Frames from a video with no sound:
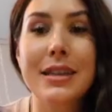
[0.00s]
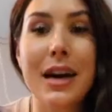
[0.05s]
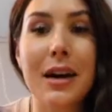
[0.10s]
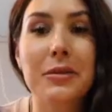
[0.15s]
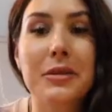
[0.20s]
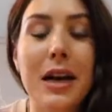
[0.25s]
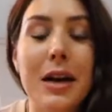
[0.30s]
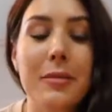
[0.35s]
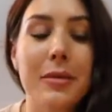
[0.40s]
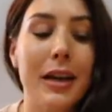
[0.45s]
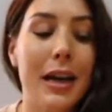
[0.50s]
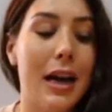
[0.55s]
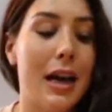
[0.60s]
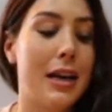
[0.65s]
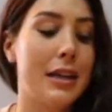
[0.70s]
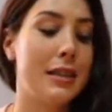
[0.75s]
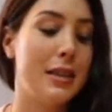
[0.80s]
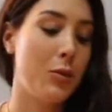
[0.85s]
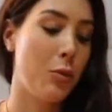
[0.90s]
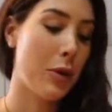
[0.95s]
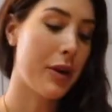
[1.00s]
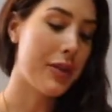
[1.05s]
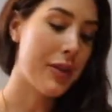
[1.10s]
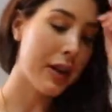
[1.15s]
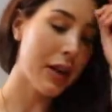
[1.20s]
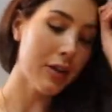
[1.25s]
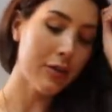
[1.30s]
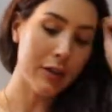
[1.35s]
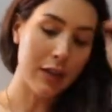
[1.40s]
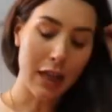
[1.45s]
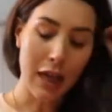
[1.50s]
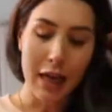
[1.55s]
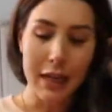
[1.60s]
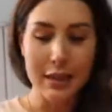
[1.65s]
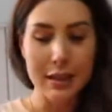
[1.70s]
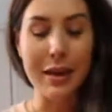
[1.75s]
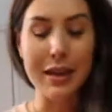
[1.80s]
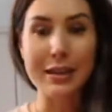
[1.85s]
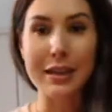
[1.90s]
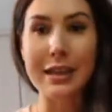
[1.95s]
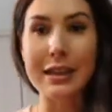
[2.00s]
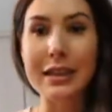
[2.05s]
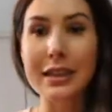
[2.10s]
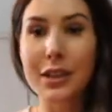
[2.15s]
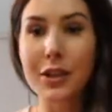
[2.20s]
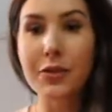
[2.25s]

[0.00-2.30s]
Now time to cut. One thing I realized is I need